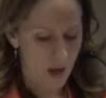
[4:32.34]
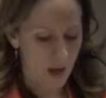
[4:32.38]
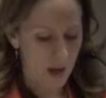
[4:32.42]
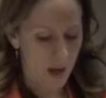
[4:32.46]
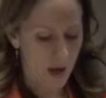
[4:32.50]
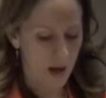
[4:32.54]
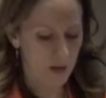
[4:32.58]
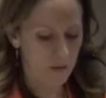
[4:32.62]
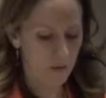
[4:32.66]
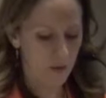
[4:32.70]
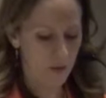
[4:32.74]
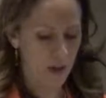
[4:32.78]

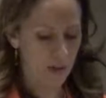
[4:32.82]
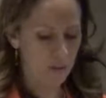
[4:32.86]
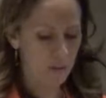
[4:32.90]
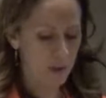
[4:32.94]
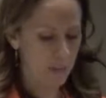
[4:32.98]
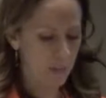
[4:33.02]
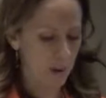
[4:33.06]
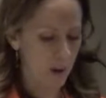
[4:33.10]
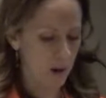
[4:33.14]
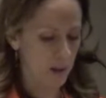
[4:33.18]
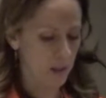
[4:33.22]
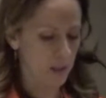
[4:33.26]
At a
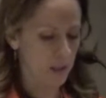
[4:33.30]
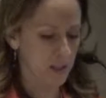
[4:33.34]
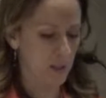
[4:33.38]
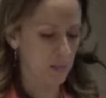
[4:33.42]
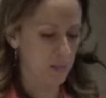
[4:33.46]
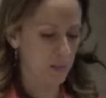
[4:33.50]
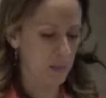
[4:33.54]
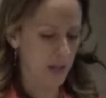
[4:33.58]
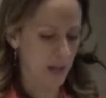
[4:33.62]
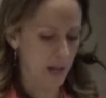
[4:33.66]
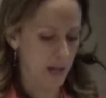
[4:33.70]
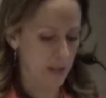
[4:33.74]
family party,
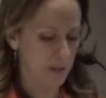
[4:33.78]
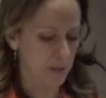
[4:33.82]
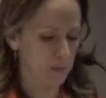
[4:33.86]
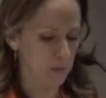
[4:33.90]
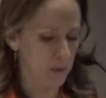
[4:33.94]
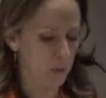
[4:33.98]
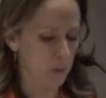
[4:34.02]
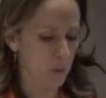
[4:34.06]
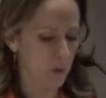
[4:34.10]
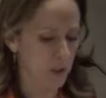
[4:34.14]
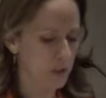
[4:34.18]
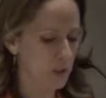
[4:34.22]
somebody asked
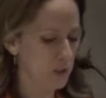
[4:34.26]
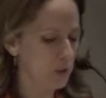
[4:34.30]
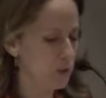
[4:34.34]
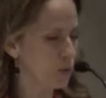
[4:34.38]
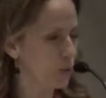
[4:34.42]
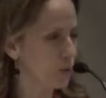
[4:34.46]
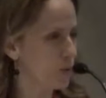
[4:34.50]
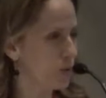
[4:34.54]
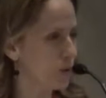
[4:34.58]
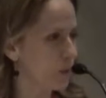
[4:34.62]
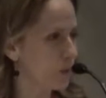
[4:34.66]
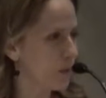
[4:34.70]
me, "What did
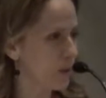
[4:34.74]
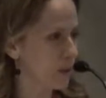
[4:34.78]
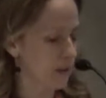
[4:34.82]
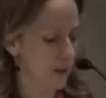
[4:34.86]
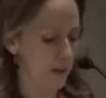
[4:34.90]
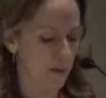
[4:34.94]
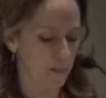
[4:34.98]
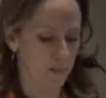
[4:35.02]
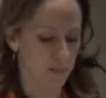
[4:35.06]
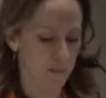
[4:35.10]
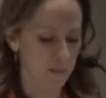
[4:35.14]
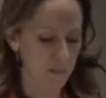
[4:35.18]
you do with
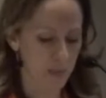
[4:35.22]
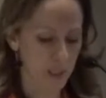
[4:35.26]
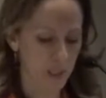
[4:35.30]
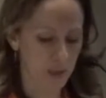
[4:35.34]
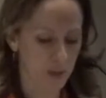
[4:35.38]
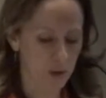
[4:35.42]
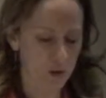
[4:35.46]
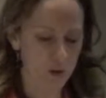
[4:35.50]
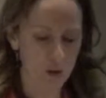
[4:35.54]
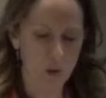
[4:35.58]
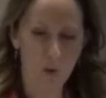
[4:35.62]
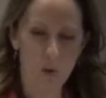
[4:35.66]
him?
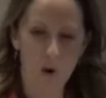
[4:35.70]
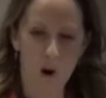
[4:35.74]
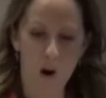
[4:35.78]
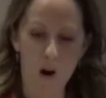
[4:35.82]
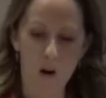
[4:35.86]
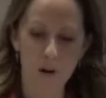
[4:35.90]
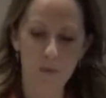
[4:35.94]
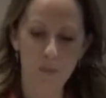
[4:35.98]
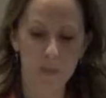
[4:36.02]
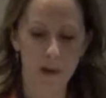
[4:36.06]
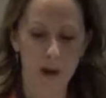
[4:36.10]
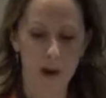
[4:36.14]
He's so
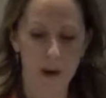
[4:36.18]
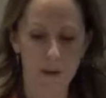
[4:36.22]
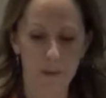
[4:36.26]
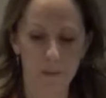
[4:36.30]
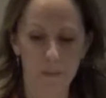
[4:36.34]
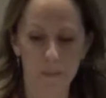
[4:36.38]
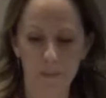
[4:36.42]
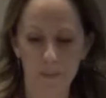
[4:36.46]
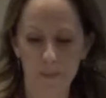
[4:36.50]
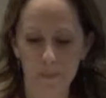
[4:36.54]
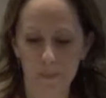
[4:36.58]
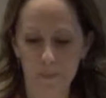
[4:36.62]
calm
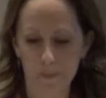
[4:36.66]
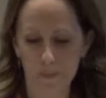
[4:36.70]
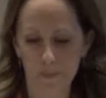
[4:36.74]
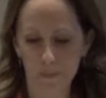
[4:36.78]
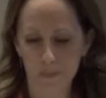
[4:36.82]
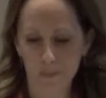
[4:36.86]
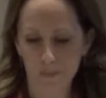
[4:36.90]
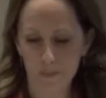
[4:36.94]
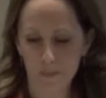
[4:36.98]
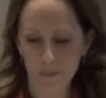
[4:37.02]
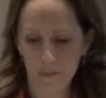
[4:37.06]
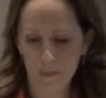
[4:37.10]
now."
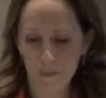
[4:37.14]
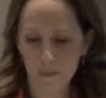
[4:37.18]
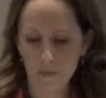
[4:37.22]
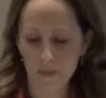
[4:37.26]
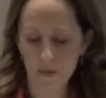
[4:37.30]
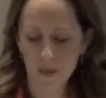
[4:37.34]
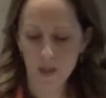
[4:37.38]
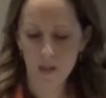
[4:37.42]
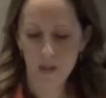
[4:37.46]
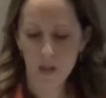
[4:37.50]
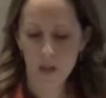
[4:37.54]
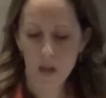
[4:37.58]

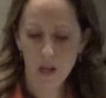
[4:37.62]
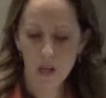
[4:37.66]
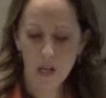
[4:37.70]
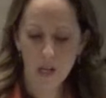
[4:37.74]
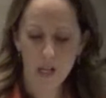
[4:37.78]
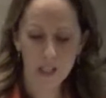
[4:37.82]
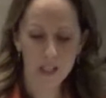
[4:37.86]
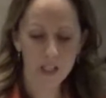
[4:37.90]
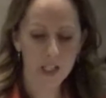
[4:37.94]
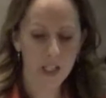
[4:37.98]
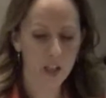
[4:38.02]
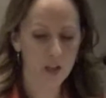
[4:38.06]

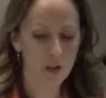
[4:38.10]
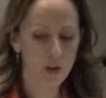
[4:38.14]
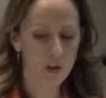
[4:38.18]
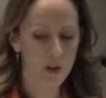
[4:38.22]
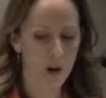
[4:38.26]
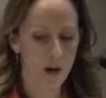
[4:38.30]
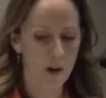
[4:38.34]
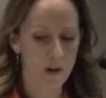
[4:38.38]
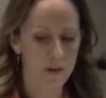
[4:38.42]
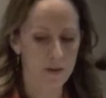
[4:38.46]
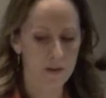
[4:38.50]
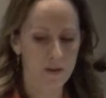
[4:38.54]
In
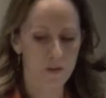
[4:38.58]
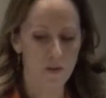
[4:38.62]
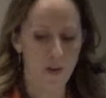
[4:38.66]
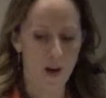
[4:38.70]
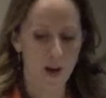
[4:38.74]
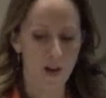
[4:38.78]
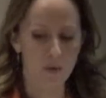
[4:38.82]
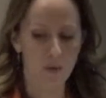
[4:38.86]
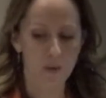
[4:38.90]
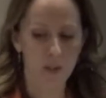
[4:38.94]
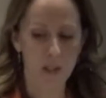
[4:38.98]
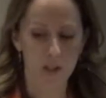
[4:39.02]
kindergarten the
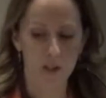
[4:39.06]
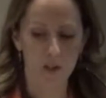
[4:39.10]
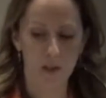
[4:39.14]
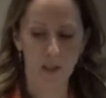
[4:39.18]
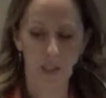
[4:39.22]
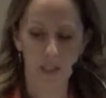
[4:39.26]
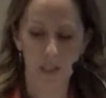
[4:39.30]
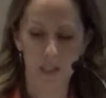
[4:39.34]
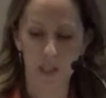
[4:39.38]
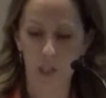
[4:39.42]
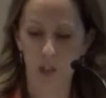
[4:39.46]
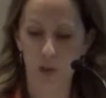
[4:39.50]
following year,
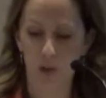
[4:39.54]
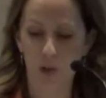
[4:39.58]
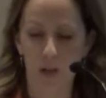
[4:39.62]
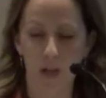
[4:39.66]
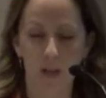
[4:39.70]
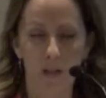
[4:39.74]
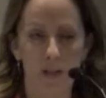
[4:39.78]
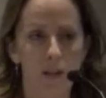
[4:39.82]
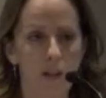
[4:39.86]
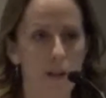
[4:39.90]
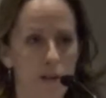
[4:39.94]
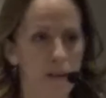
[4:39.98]
his teacher
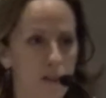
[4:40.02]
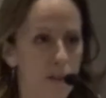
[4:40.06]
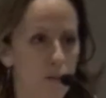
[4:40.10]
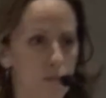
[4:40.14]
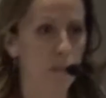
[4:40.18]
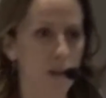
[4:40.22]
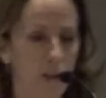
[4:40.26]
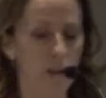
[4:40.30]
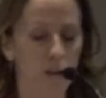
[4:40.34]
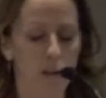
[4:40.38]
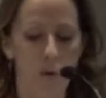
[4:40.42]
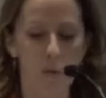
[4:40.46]
had nothing
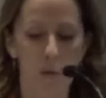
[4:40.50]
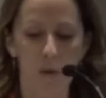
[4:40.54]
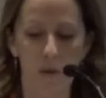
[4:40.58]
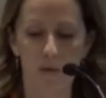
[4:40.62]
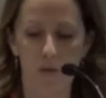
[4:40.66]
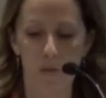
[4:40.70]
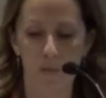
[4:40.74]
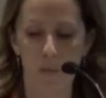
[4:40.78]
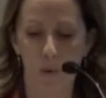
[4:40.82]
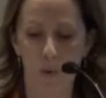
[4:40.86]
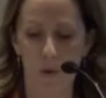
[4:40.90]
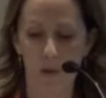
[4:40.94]
but glowing
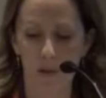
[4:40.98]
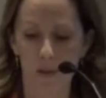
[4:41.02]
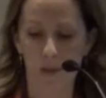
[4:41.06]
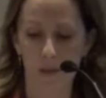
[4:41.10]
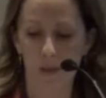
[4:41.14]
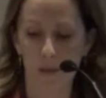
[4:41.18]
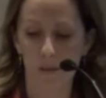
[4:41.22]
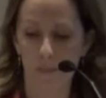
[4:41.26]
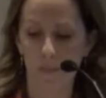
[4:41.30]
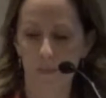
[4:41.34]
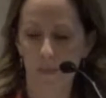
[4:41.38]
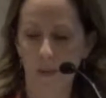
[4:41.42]

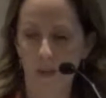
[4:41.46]
reports.